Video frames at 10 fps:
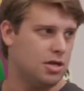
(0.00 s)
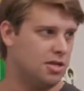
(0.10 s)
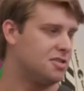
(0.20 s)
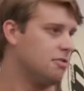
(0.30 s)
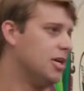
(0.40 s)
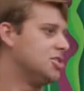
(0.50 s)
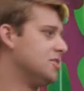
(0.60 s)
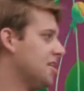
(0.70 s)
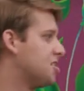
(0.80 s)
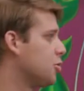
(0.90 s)

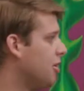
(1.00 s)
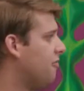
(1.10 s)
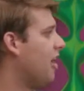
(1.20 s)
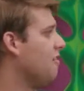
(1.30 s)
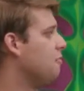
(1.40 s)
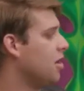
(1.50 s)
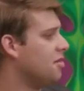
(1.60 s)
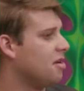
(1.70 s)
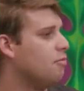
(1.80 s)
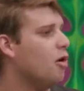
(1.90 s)
Installation takes 3 to 5
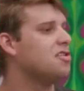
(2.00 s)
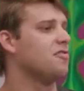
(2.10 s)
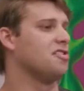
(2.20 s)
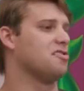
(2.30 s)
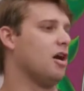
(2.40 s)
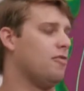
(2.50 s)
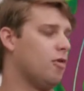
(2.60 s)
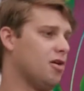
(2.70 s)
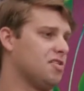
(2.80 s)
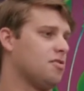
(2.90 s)
minutes, and most of our
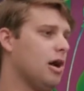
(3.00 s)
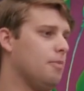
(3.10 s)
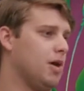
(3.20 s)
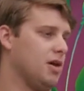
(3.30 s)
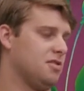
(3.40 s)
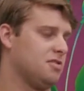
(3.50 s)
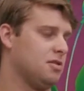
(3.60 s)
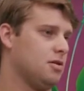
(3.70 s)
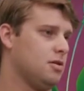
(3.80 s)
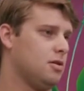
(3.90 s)
software is cloud-based.
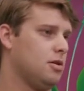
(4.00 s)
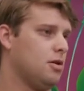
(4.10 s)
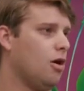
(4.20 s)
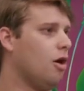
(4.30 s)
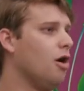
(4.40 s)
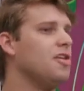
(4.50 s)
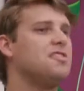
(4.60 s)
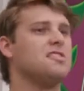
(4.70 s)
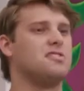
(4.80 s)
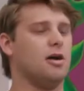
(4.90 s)
All
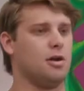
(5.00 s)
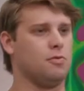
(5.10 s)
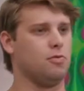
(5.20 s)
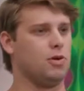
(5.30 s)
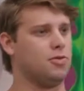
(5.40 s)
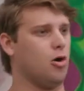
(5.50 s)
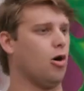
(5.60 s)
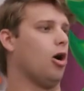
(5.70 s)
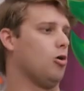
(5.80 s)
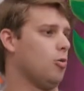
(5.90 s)
this is done with
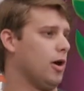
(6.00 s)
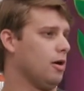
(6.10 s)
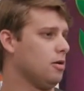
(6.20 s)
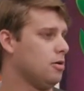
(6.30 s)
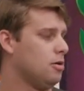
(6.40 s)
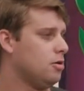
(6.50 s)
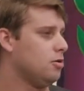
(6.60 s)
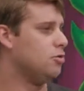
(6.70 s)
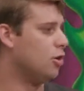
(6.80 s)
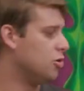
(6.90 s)
no hardware,
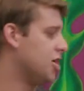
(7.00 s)
no